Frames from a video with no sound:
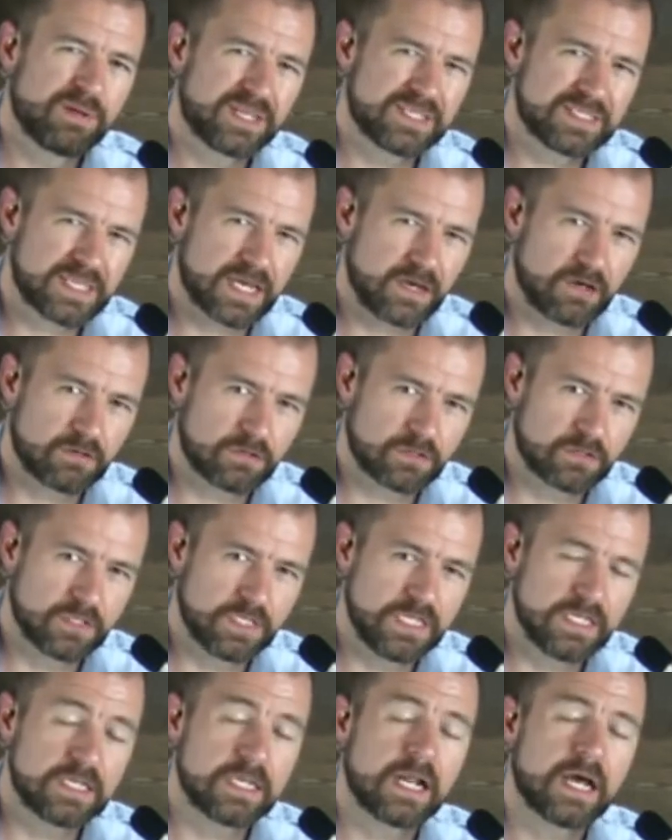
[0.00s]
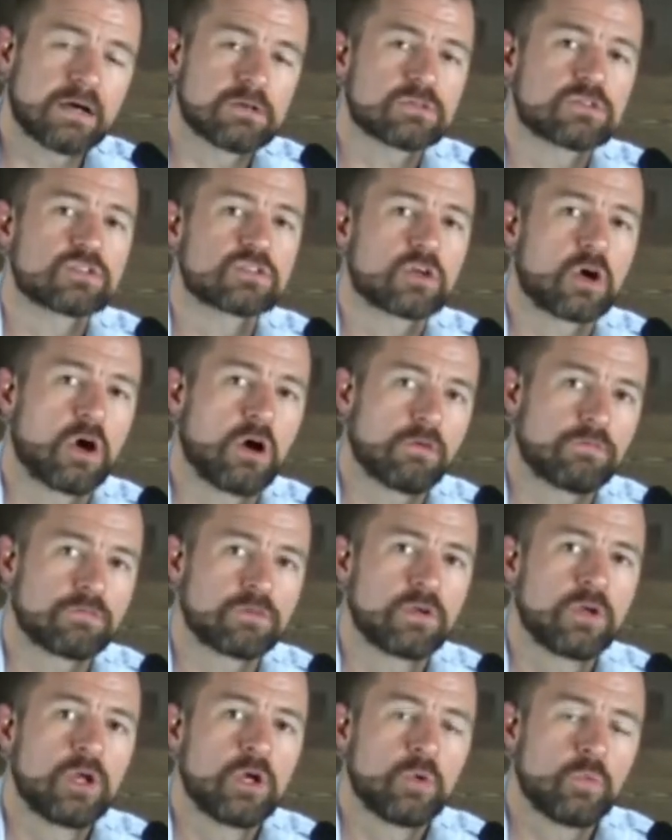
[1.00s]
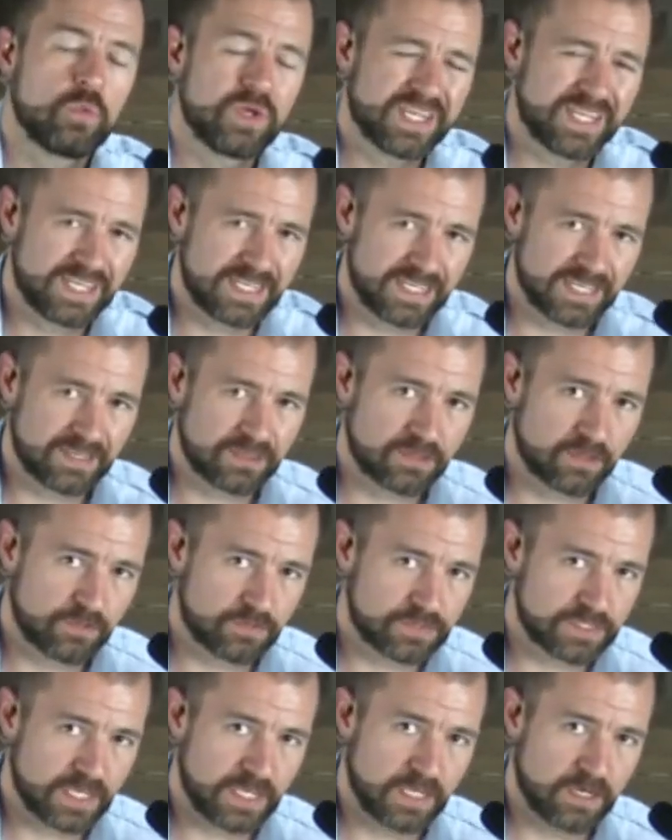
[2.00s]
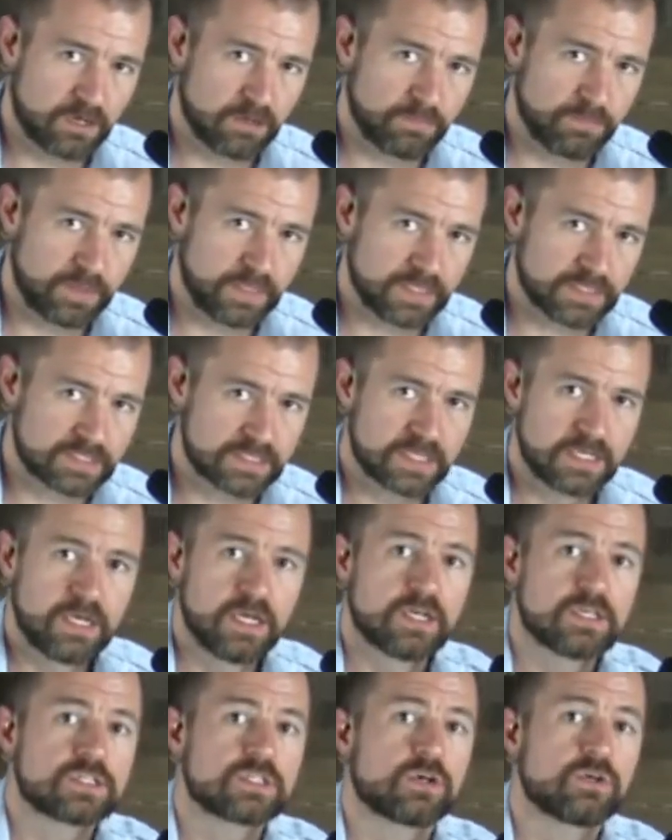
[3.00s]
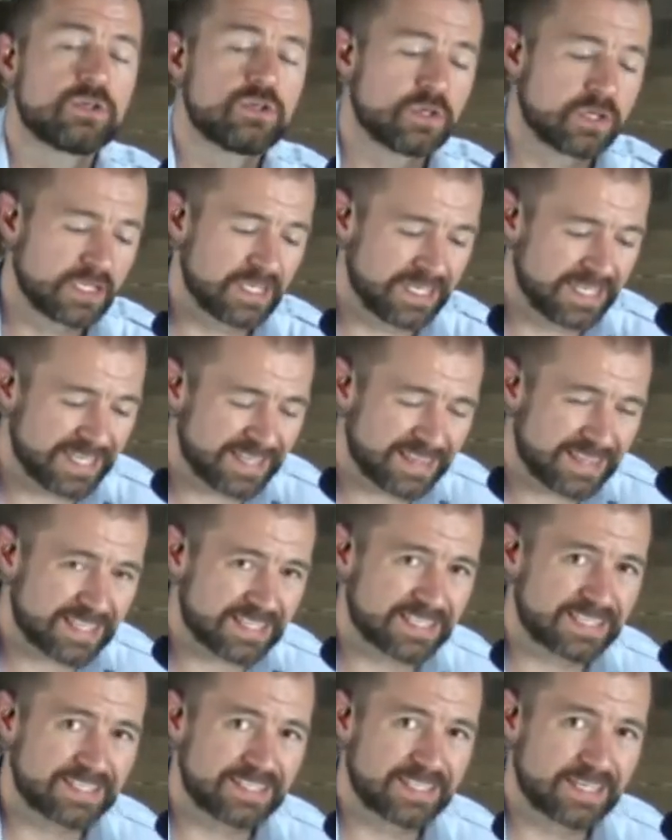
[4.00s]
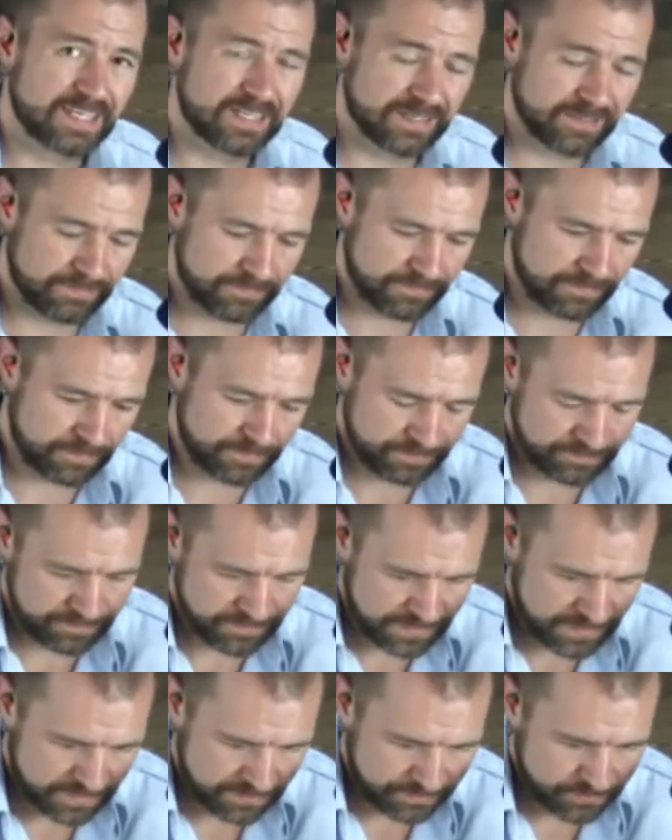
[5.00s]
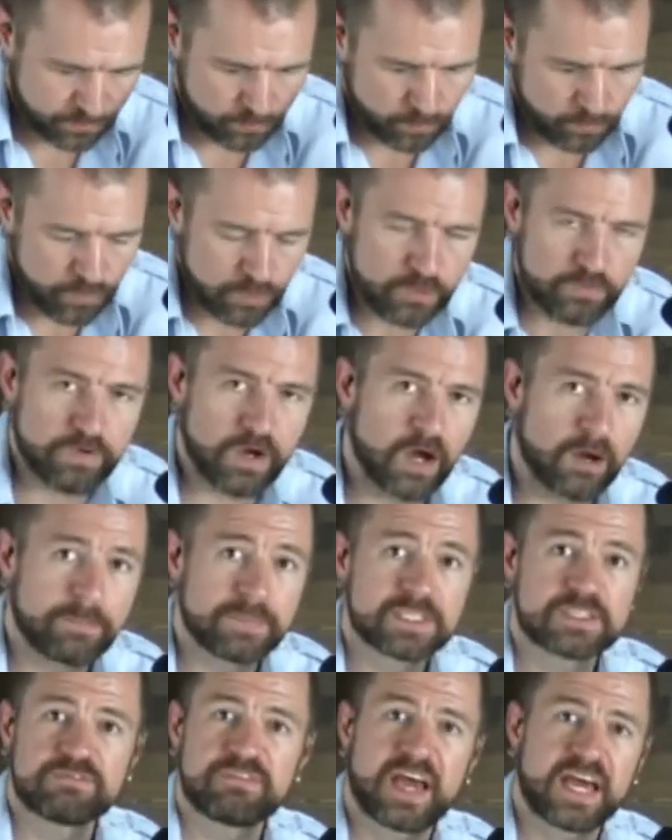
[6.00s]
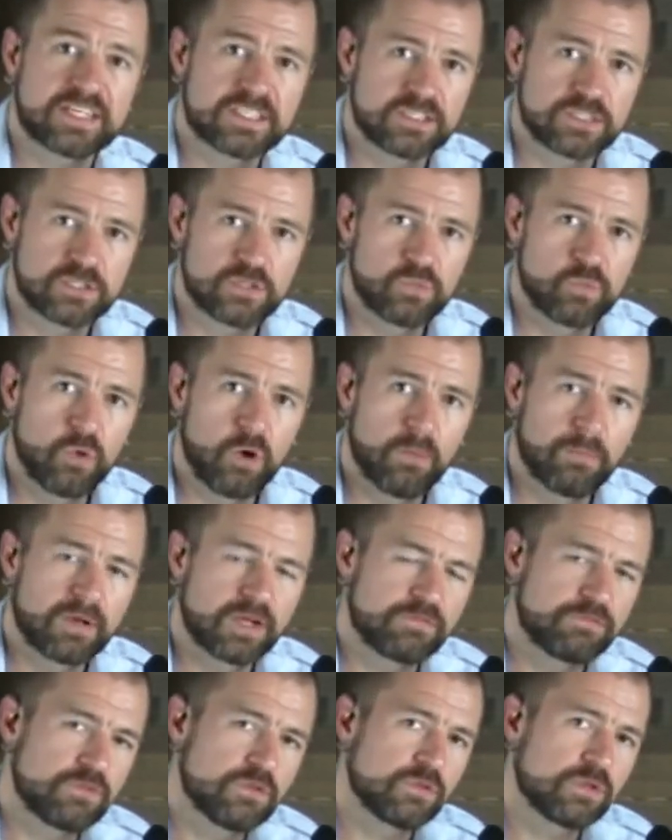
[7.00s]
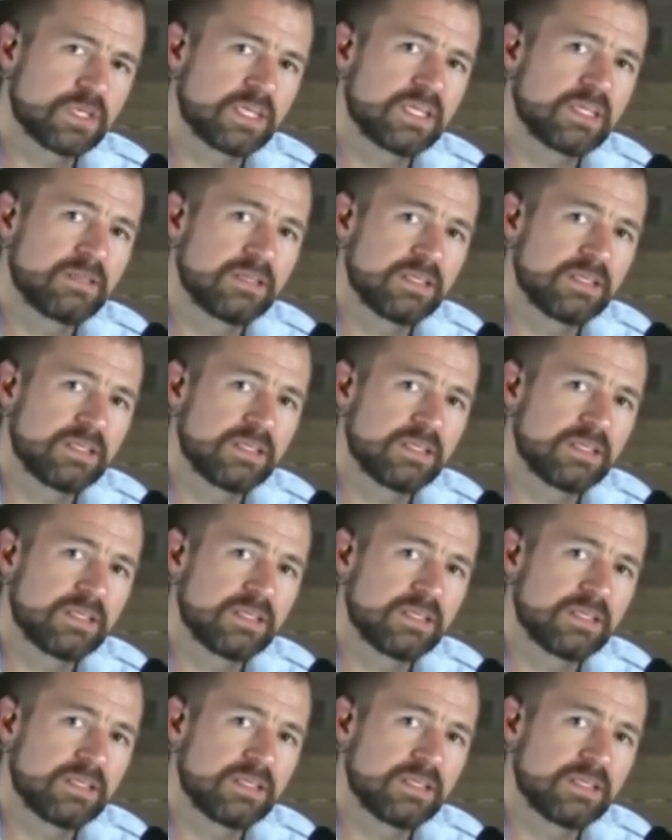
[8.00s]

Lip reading: but it's how clean and how soft we can get those inner beats. So you can get the groove up as fast as you want, but if you